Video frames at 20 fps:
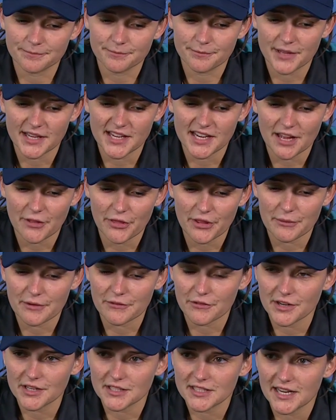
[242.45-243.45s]
But yeah, I think
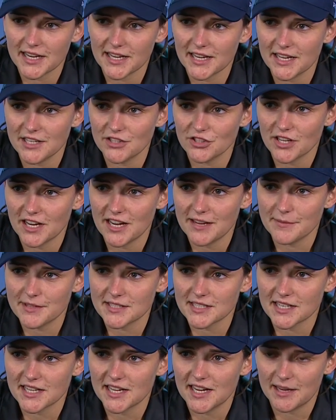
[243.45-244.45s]
we've got to take each game
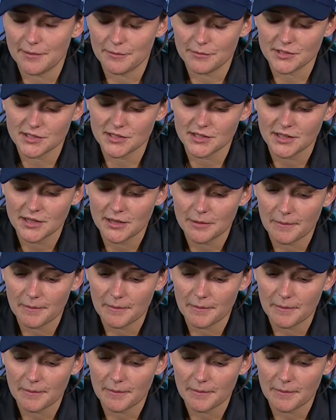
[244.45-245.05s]
as it comes,